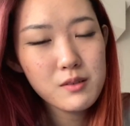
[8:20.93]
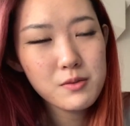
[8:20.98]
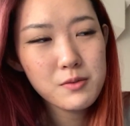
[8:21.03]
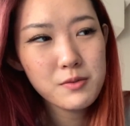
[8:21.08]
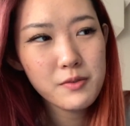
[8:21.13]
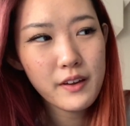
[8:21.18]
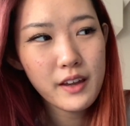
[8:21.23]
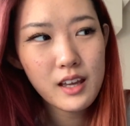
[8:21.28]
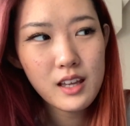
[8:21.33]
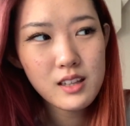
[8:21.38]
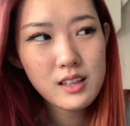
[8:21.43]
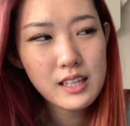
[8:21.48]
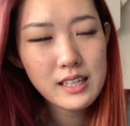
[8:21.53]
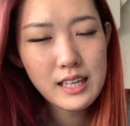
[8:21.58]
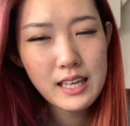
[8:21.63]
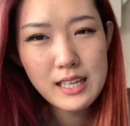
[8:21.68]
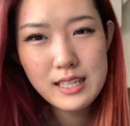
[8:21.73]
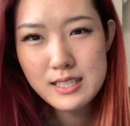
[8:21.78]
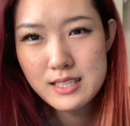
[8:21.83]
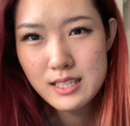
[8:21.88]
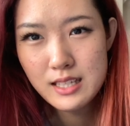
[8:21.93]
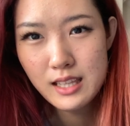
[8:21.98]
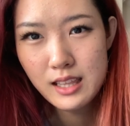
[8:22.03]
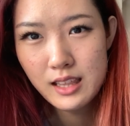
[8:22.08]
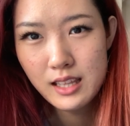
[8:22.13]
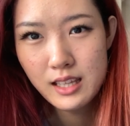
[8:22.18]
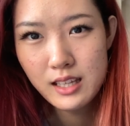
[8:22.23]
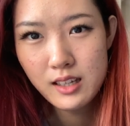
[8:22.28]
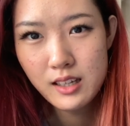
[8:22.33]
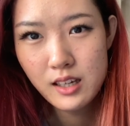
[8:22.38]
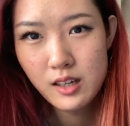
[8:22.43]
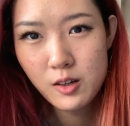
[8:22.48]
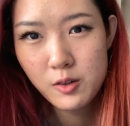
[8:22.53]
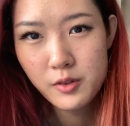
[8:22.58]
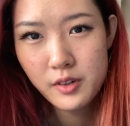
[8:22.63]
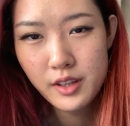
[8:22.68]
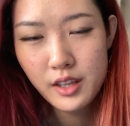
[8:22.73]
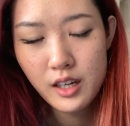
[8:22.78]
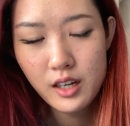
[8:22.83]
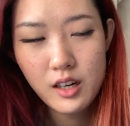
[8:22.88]
fan like AC thing over
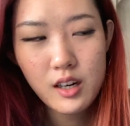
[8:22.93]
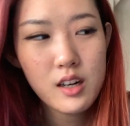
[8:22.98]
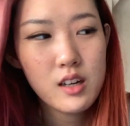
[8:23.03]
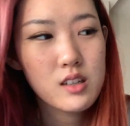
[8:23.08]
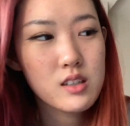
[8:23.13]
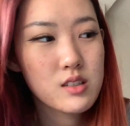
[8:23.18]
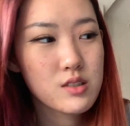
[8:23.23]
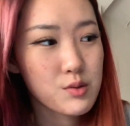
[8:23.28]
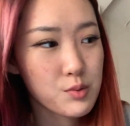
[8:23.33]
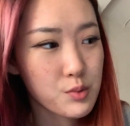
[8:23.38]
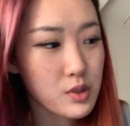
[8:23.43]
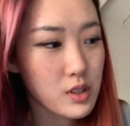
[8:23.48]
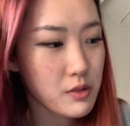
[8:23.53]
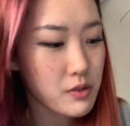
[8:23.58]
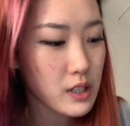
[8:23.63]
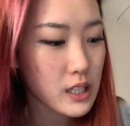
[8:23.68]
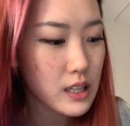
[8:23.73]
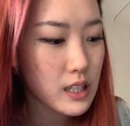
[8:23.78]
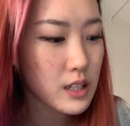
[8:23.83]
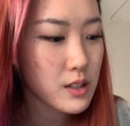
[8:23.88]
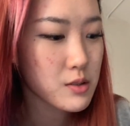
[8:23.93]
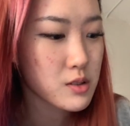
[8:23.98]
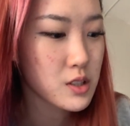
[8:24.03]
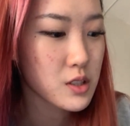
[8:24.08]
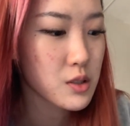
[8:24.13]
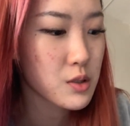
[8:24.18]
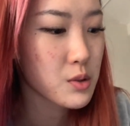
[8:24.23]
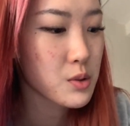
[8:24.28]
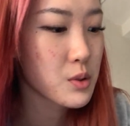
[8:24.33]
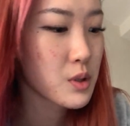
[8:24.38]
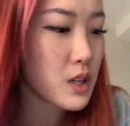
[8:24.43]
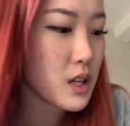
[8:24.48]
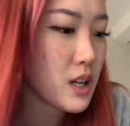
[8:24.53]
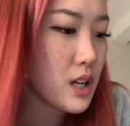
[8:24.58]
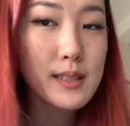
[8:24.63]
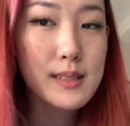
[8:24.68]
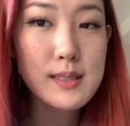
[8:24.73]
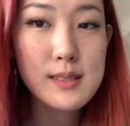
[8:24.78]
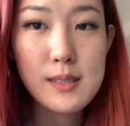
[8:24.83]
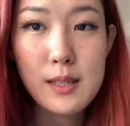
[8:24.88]
there is really freaking loud too.
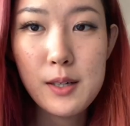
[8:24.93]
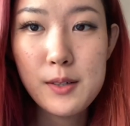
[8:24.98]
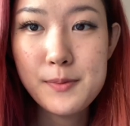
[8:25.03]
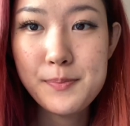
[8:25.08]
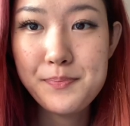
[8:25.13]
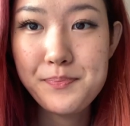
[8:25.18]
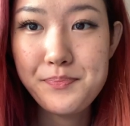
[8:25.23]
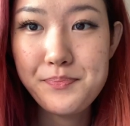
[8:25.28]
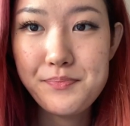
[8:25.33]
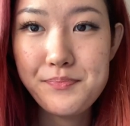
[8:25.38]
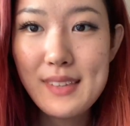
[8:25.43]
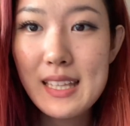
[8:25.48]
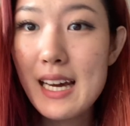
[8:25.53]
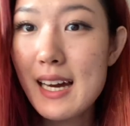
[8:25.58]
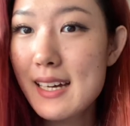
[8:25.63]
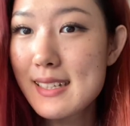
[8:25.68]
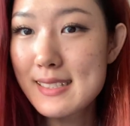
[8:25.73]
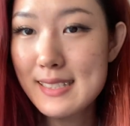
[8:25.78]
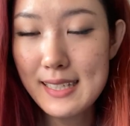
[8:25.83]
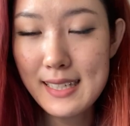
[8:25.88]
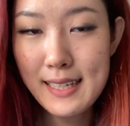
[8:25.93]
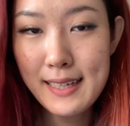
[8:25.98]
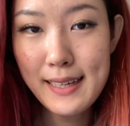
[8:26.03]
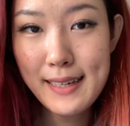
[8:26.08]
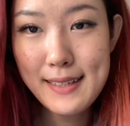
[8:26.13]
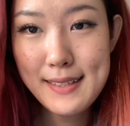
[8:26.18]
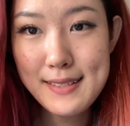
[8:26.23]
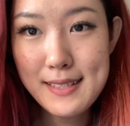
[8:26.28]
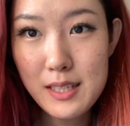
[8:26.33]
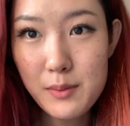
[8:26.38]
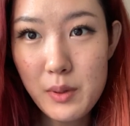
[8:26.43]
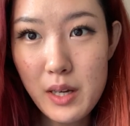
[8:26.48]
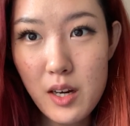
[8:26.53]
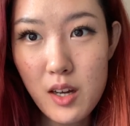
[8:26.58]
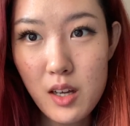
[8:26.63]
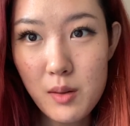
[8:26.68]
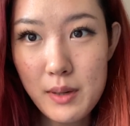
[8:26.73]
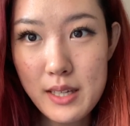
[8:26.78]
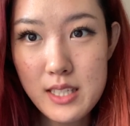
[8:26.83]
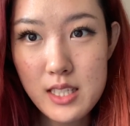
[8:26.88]
So didn't get any sleep at all
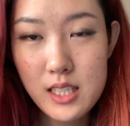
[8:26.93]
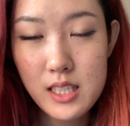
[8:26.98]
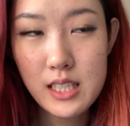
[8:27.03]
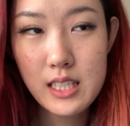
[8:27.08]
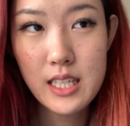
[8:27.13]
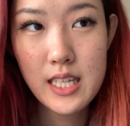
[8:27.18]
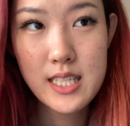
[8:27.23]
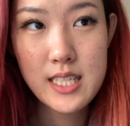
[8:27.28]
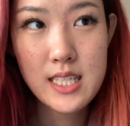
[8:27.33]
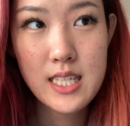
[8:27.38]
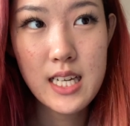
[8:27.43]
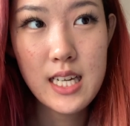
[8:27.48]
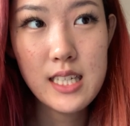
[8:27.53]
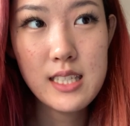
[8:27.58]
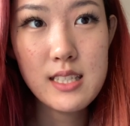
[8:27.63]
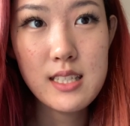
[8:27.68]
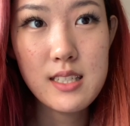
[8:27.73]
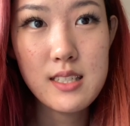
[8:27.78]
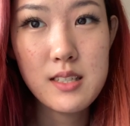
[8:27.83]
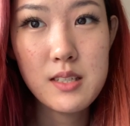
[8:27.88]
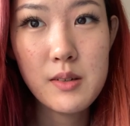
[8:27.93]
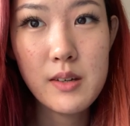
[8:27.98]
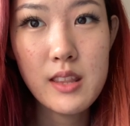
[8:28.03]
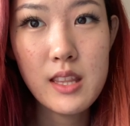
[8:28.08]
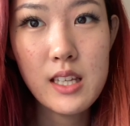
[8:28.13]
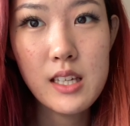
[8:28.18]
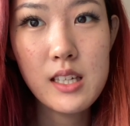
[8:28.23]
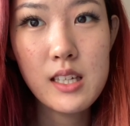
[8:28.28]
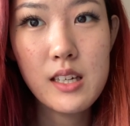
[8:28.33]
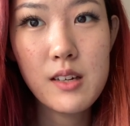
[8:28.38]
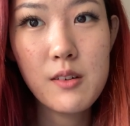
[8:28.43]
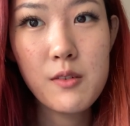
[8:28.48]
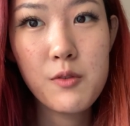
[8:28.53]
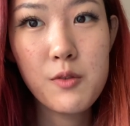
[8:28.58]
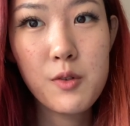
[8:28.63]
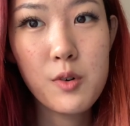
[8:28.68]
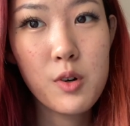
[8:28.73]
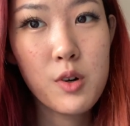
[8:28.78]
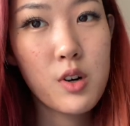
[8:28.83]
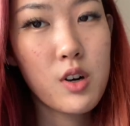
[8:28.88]
basically last night so i think
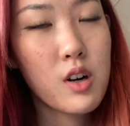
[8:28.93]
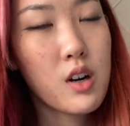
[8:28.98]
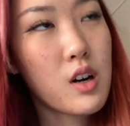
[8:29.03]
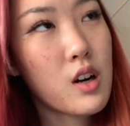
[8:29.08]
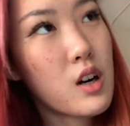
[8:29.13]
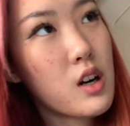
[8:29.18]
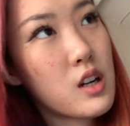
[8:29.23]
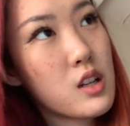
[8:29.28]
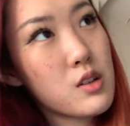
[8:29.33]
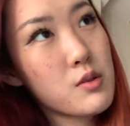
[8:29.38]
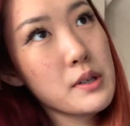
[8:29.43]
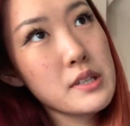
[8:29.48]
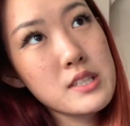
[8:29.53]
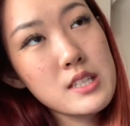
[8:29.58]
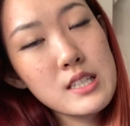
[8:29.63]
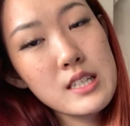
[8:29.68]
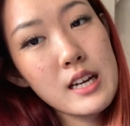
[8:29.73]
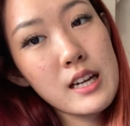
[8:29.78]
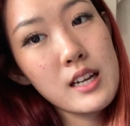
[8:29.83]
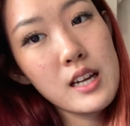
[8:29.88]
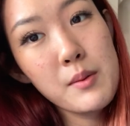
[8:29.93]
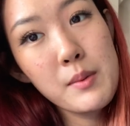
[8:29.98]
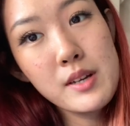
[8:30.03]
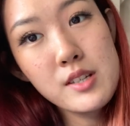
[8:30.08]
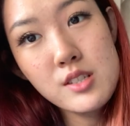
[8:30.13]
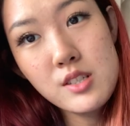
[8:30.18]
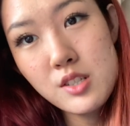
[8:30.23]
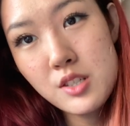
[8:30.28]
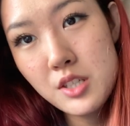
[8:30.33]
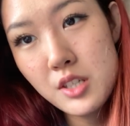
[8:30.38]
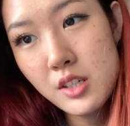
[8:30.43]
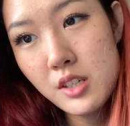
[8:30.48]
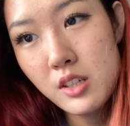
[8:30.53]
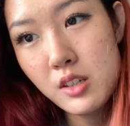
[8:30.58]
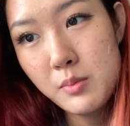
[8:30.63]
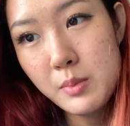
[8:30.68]
for the rest of the night i may just chill